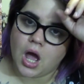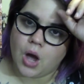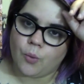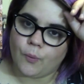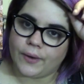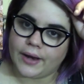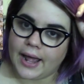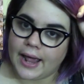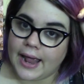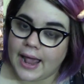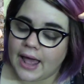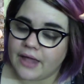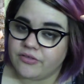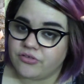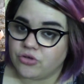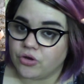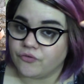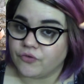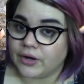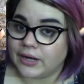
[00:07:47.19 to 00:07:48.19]
When I had
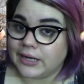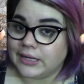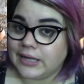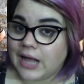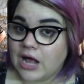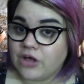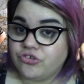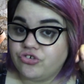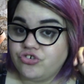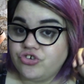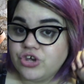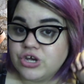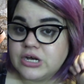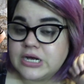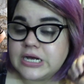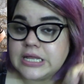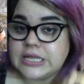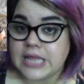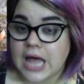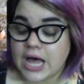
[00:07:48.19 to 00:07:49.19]
silver hair last
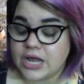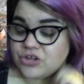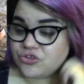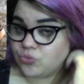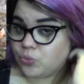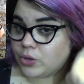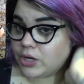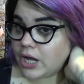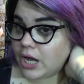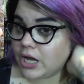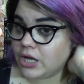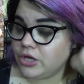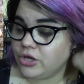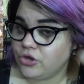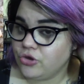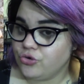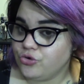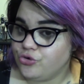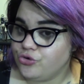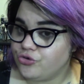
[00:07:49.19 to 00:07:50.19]
year, that is what I
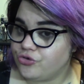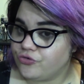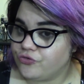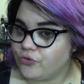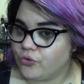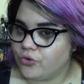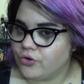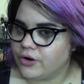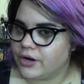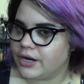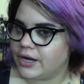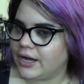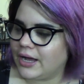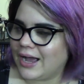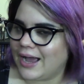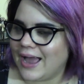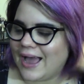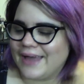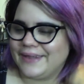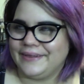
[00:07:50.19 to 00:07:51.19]
used for it.
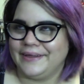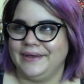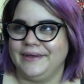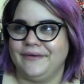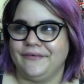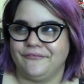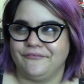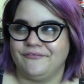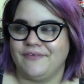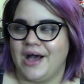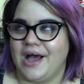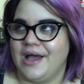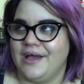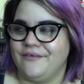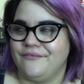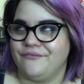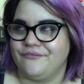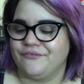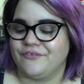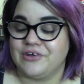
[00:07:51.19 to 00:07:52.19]
I had like
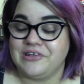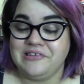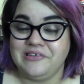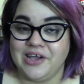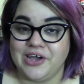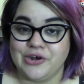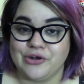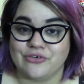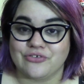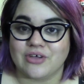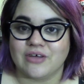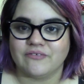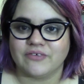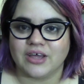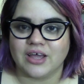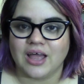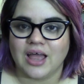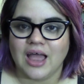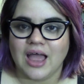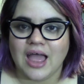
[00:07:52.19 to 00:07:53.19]
5 containers of
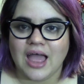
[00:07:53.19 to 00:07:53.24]
it.